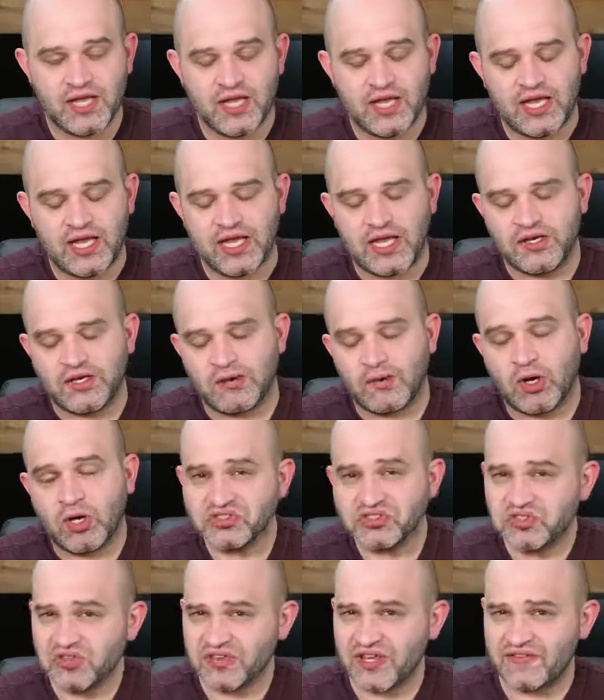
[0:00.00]
And
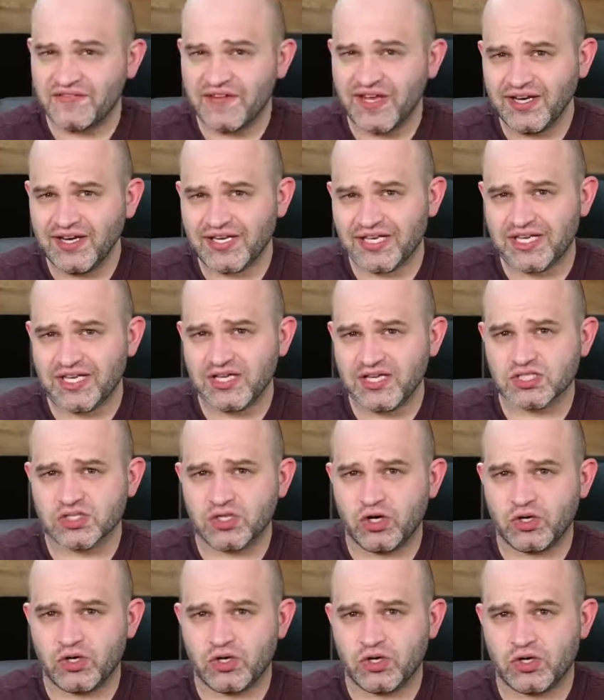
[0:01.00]
also, they've got a
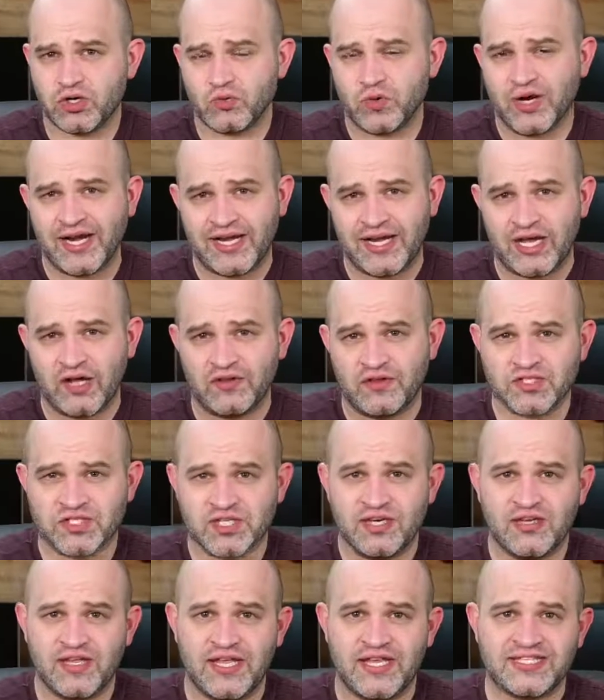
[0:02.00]
Kickstarter right now.
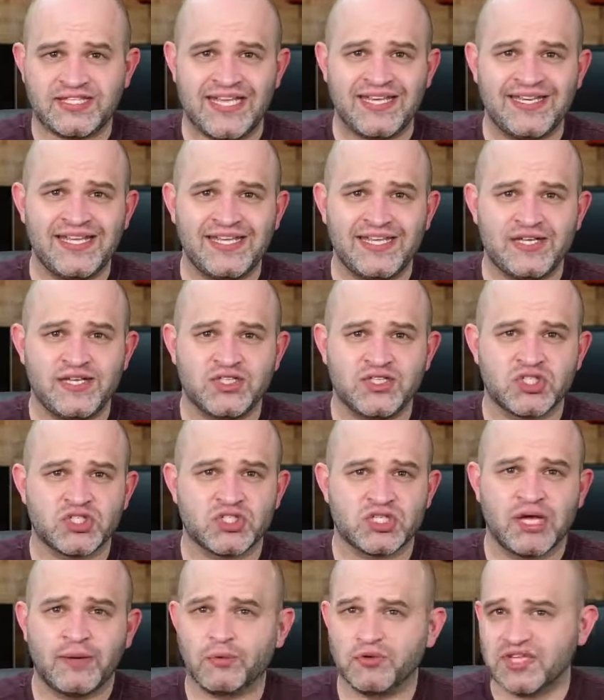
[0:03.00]
It's ending in just a
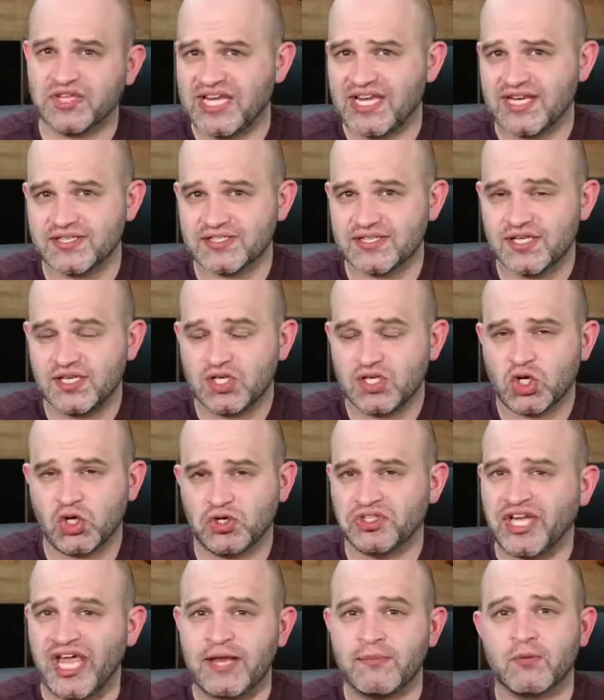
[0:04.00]
couple days called
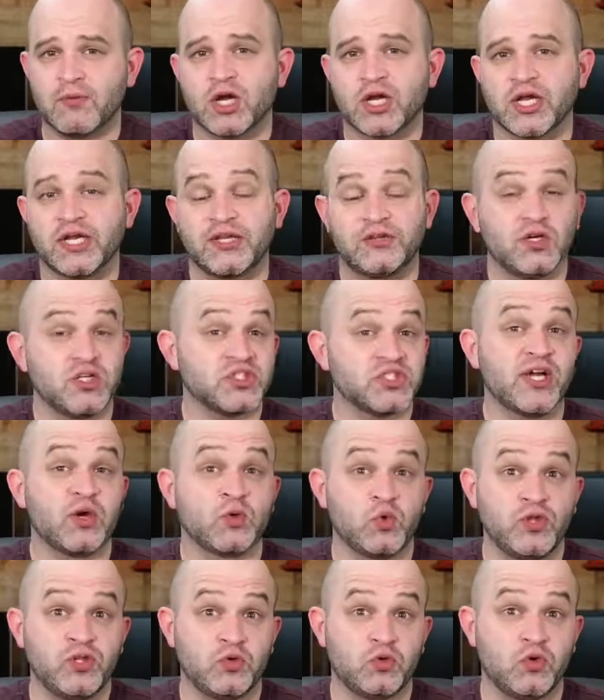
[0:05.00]
Night Market. It looks like a
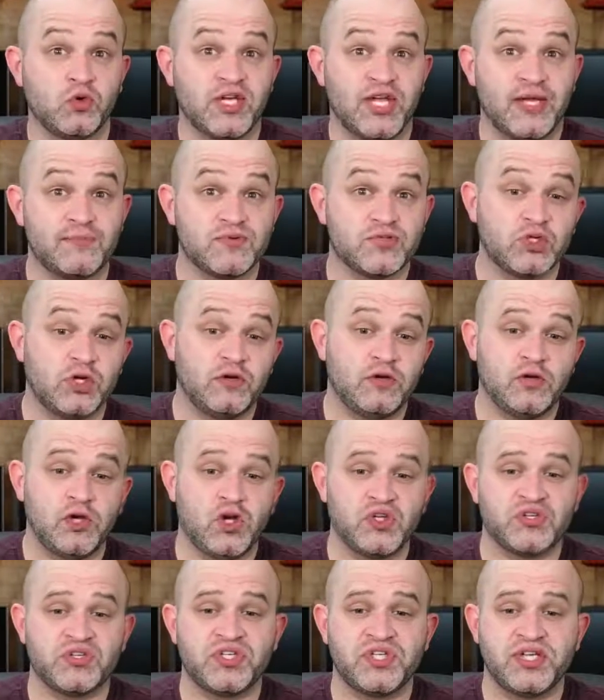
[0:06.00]
really cool game. So if you're
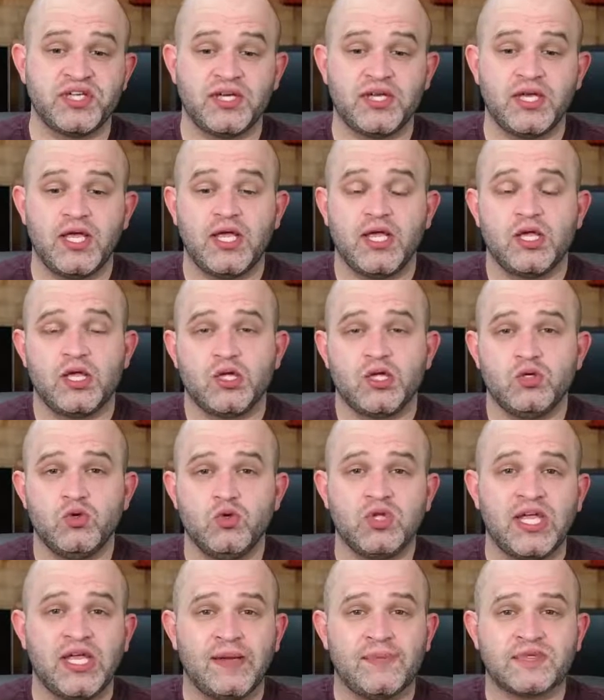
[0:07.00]
interested in new
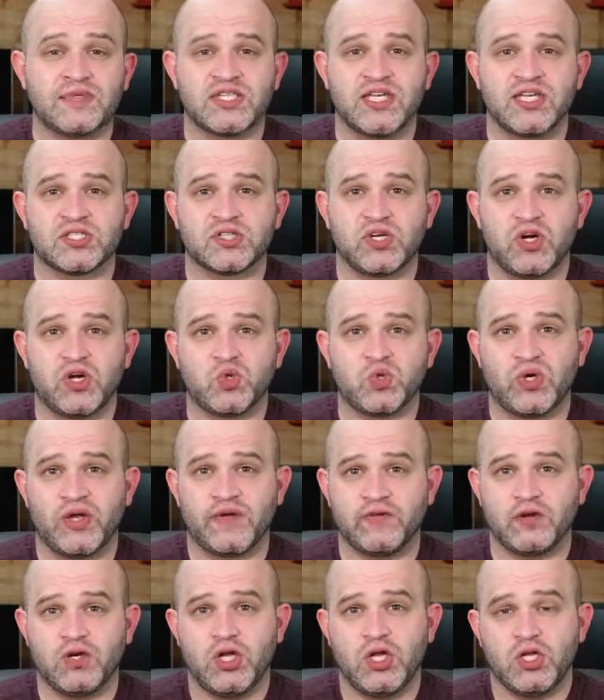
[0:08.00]
games, Kickstarters,
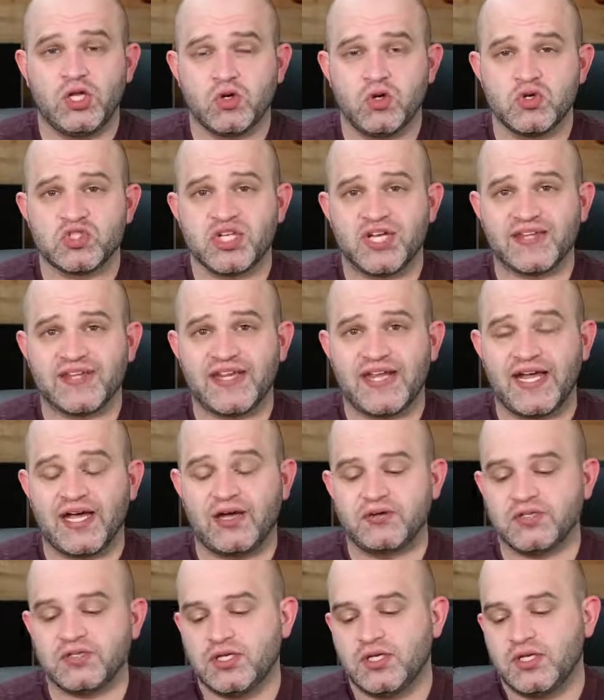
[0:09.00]
whatever, go check that
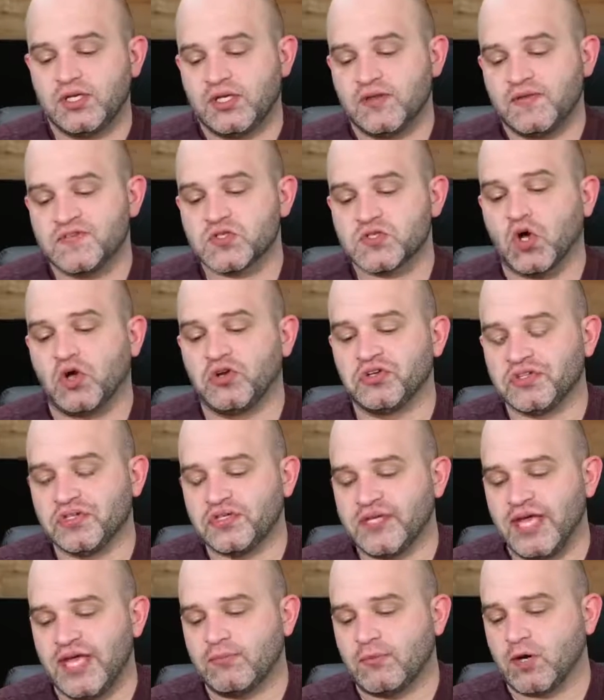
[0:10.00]
out. It's called
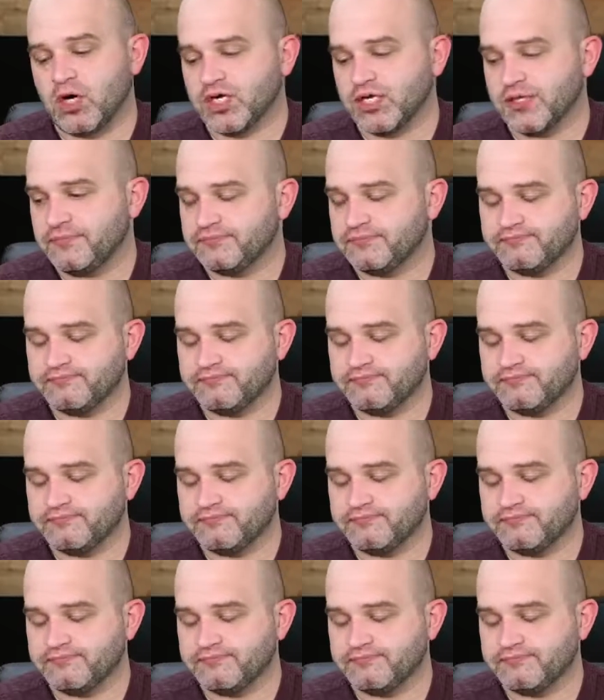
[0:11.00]
Night Market.